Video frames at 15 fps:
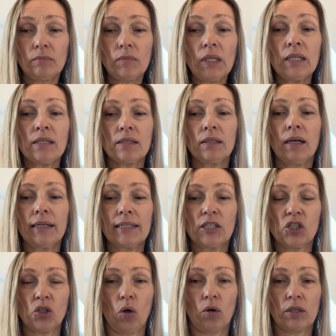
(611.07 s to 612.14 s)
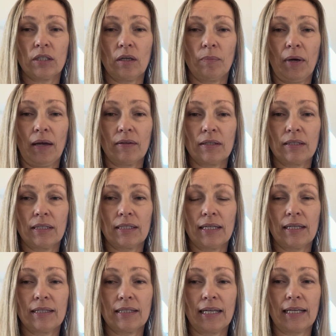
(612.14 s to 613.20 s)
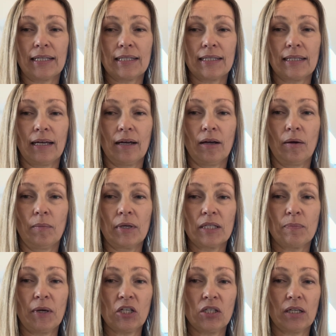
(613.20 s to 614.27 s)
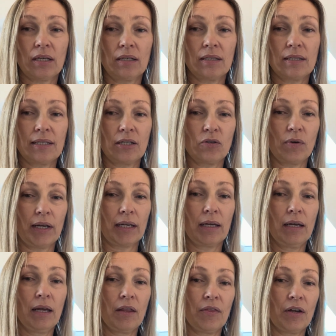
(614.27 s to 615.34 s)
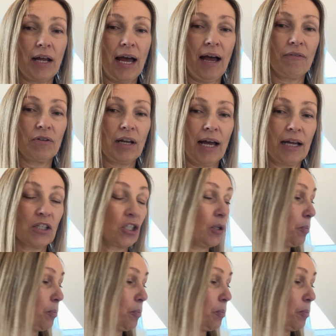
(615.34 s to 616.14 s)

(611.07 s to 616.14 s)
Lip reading: Slightly shocked about the statistics, especially considering that I haven't actually